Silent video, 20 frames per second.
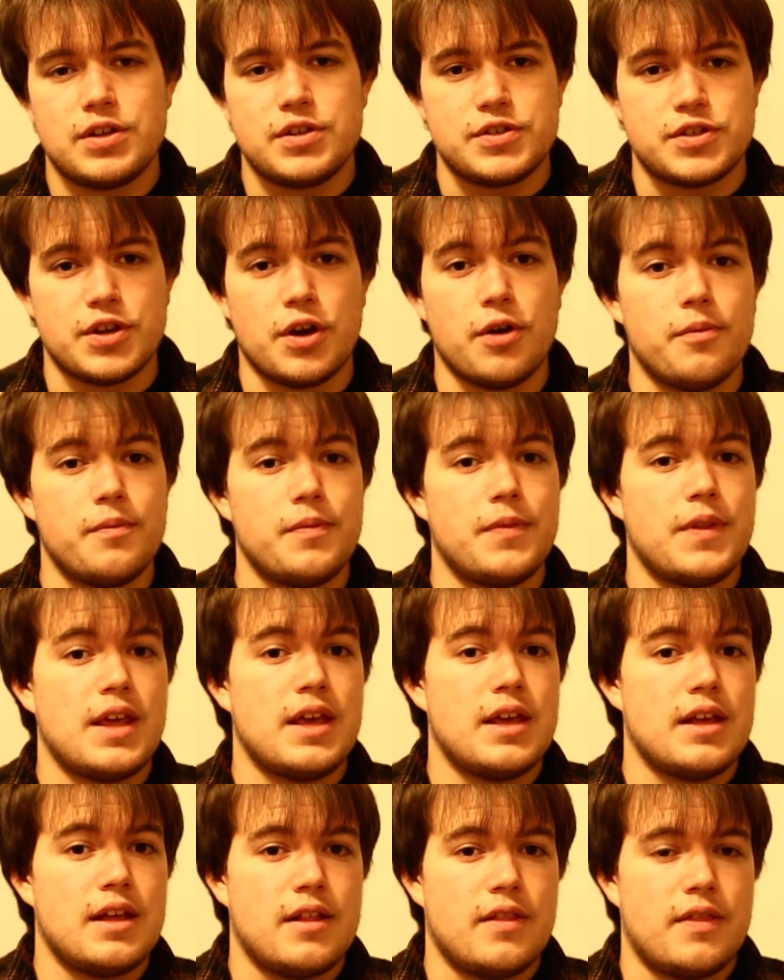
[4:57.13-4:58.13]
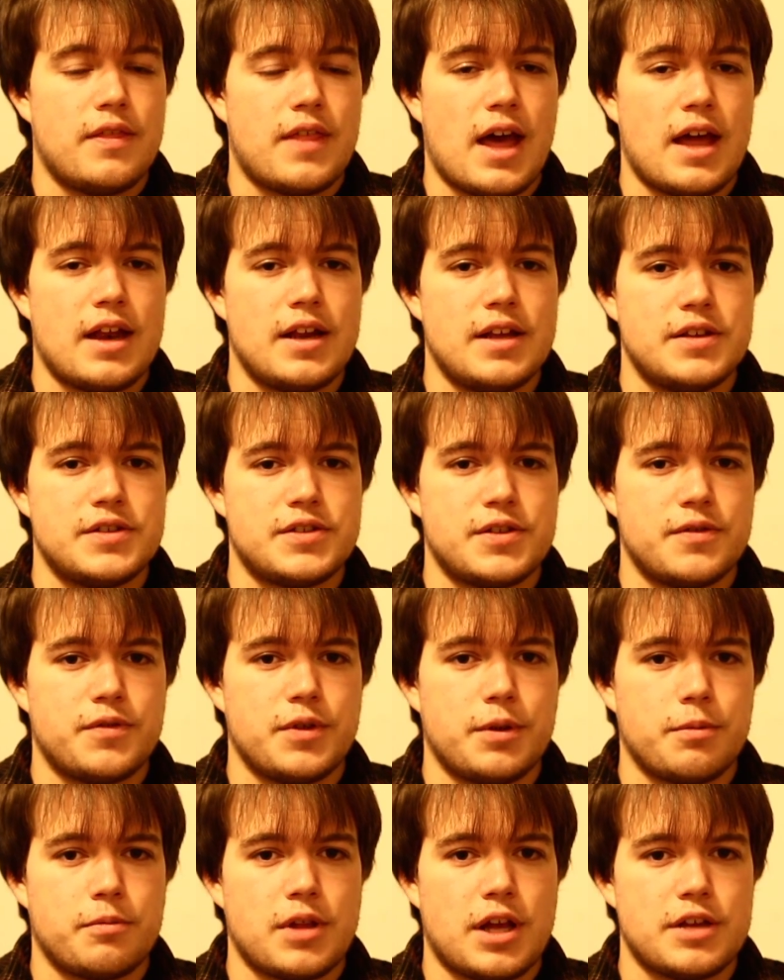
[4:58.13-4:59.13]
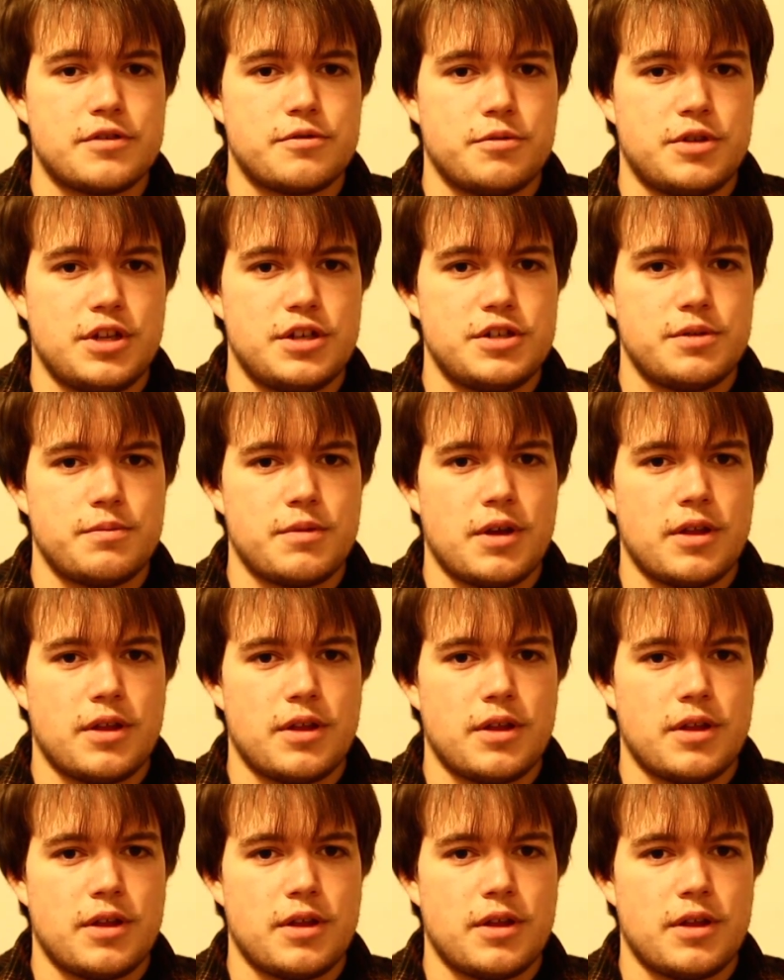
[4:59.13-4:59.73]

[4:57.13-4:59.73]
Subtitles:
So, that is the flipped classroom teaching